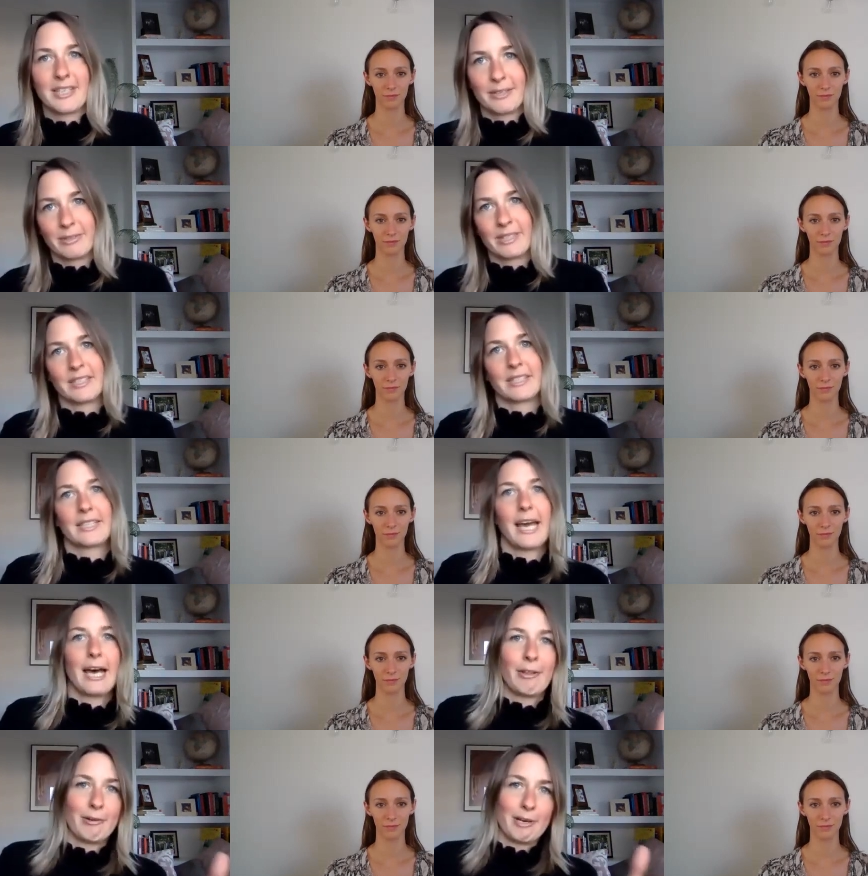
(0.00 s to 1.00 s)
Speaker 1: and it was this
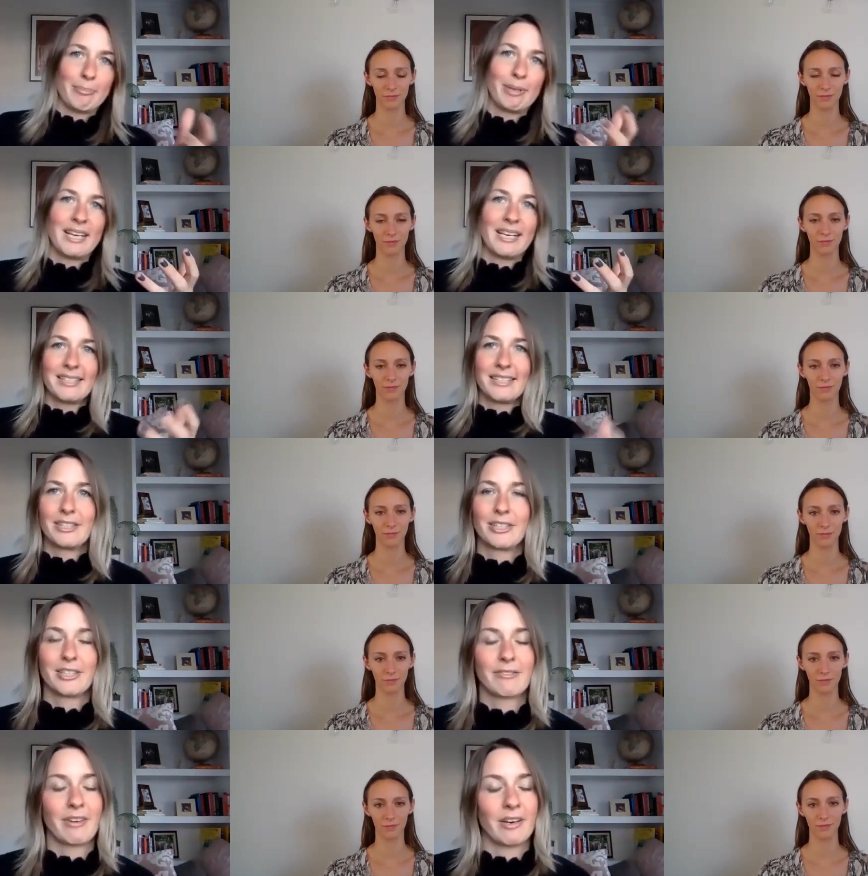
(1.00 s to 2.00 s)
gathering place it
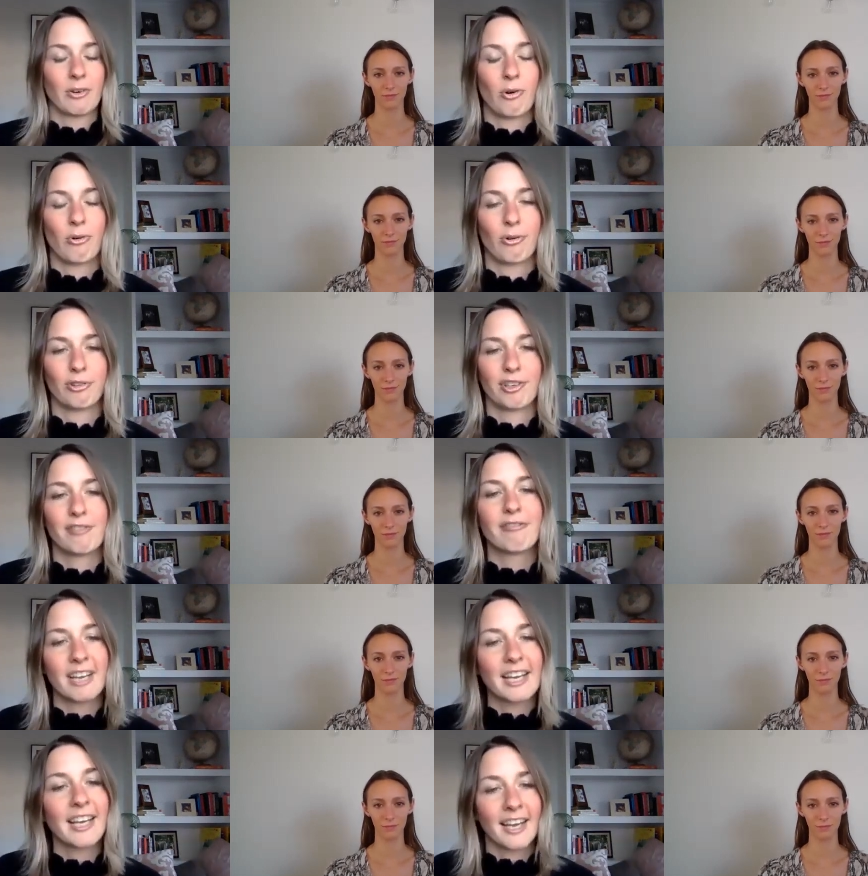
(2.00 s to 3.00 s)
just felt cold and
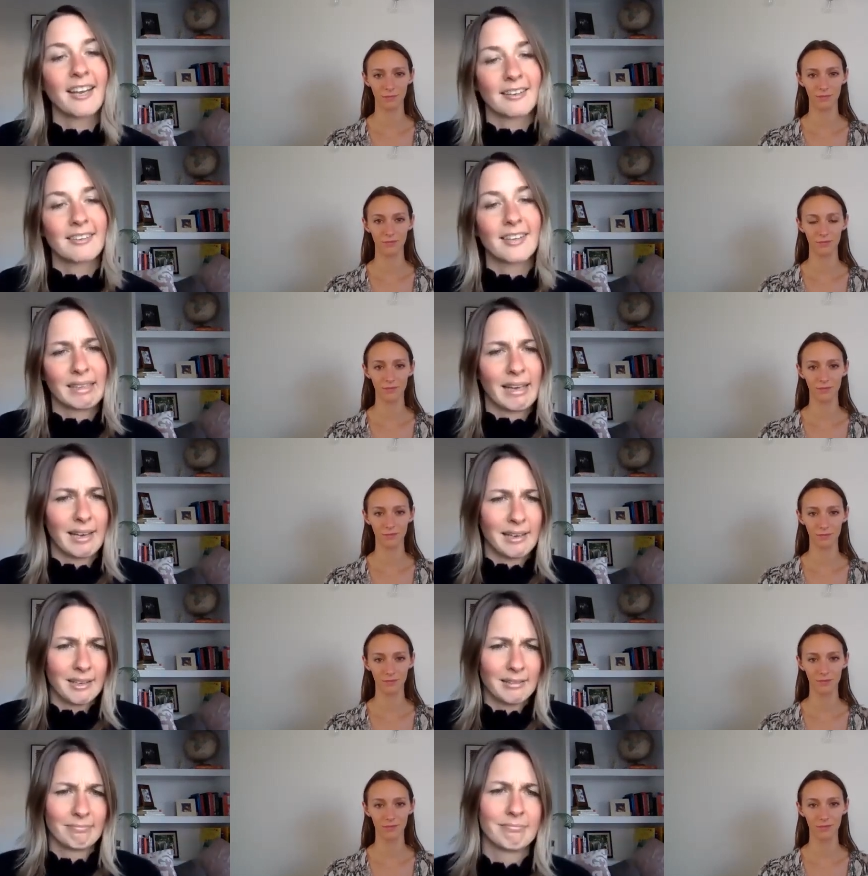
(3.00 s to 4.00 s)
vacant and kind
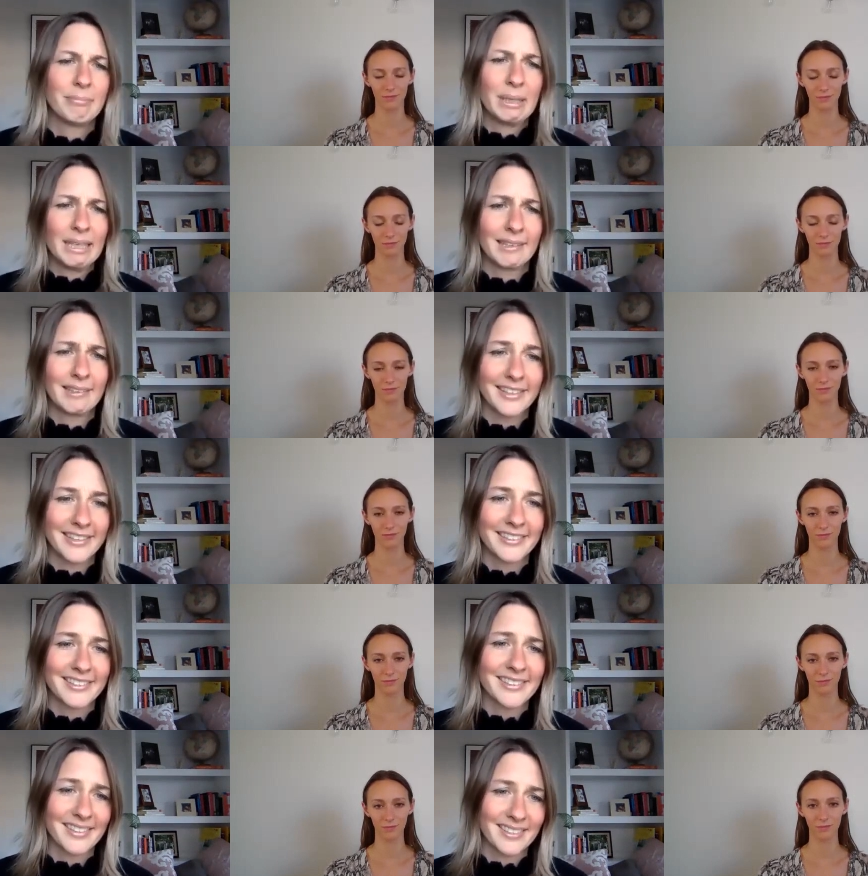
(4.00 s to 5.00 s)
of
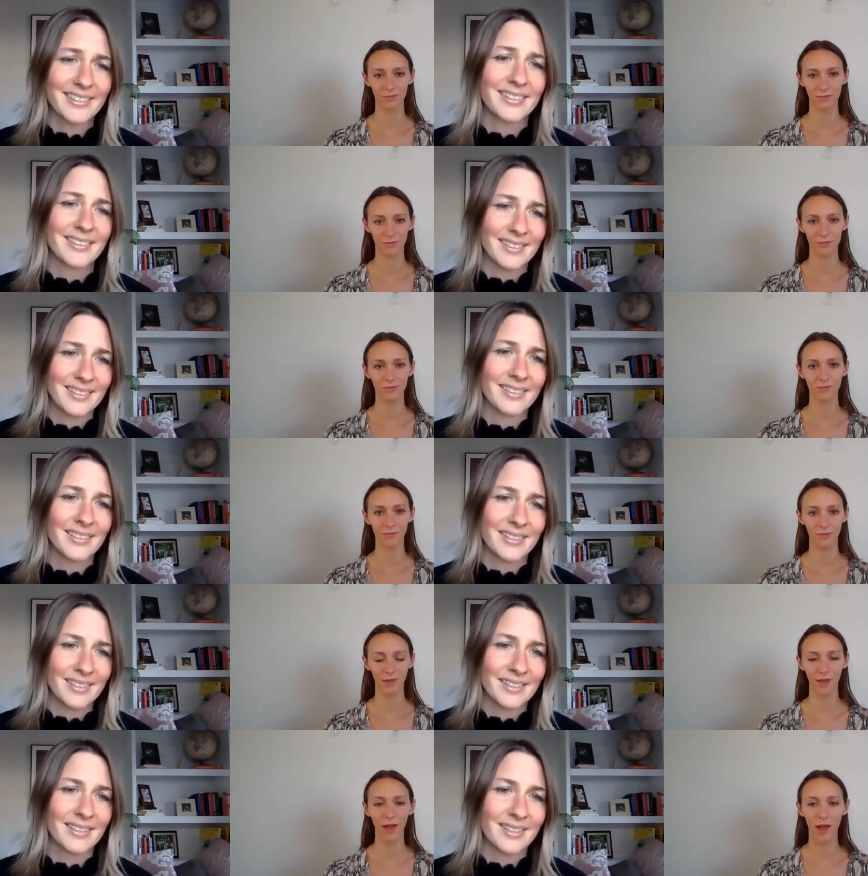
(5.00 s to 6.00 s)
meaningless
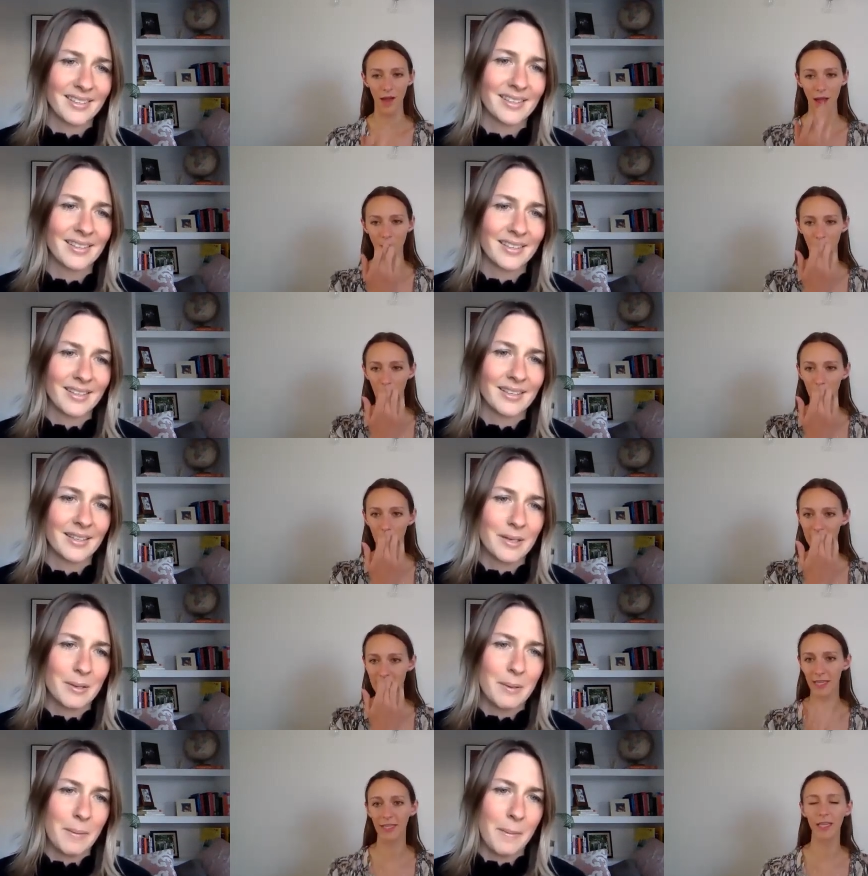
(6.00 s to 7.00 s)
Speaker 2: yeah and then
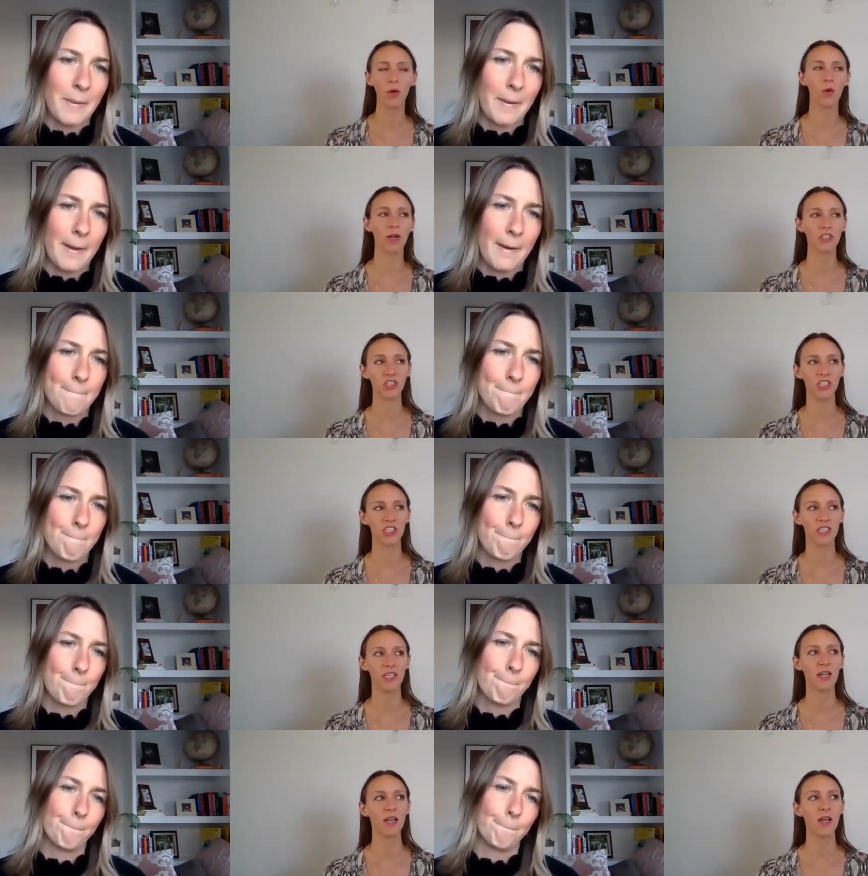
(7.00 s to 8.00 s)
my second
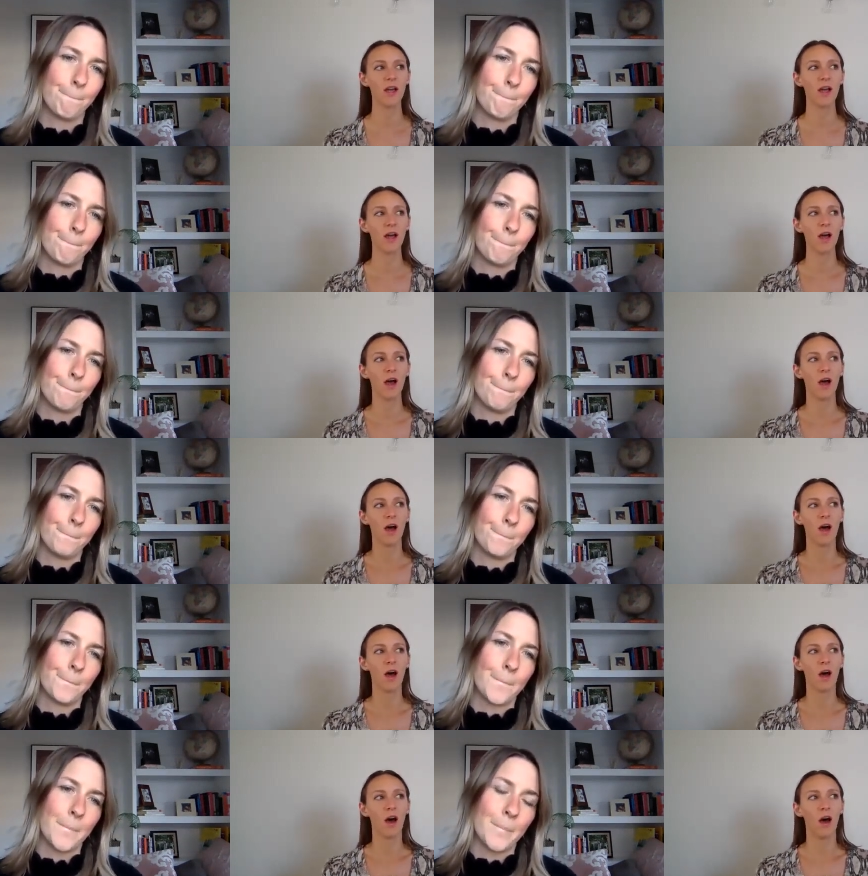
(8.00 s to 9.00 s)
question
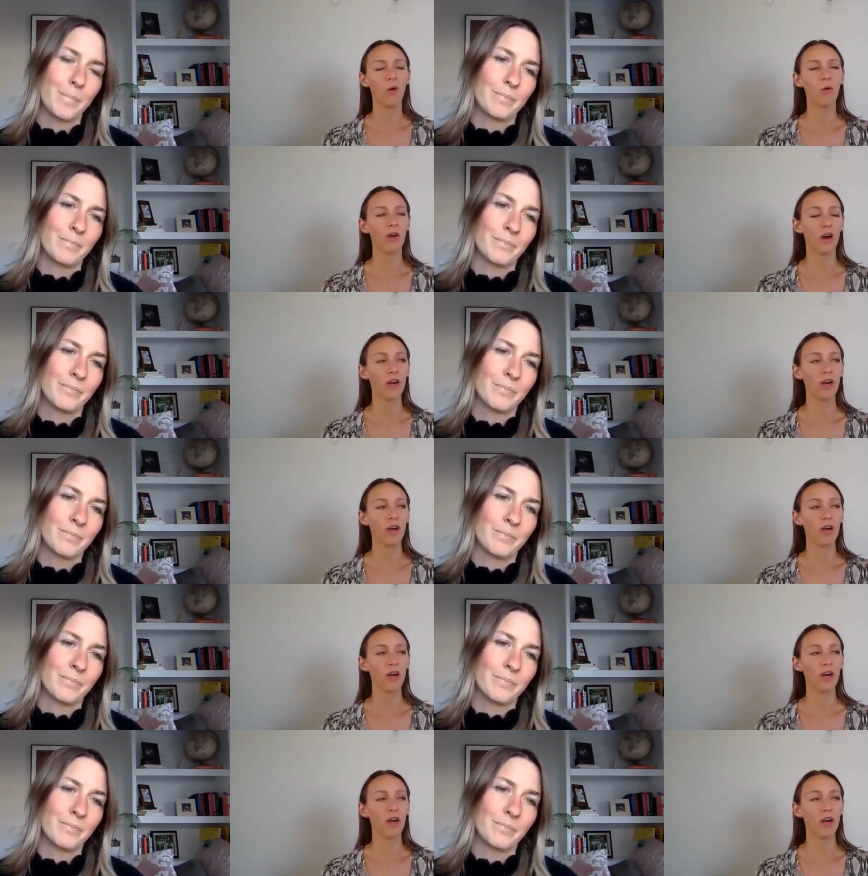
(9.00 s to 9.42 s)
oh